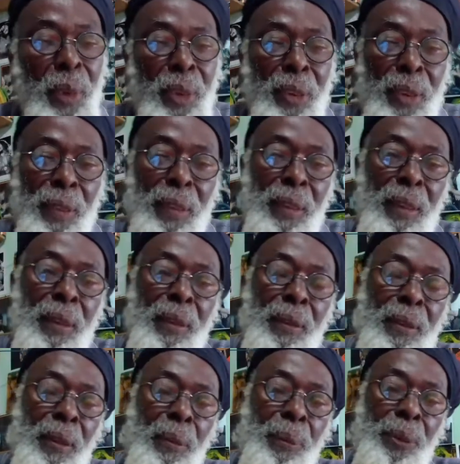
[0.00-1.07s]
Majesty,
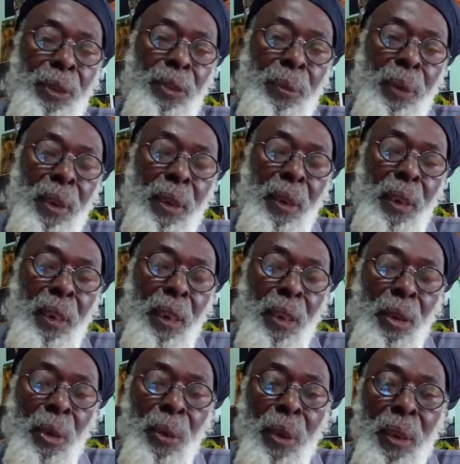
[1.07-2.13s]
Empress Menin,
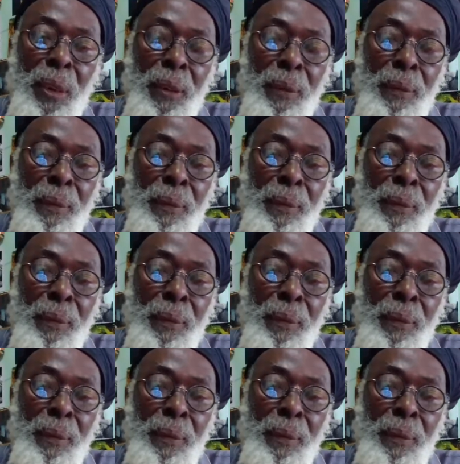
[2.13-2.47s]
Leonard Howell.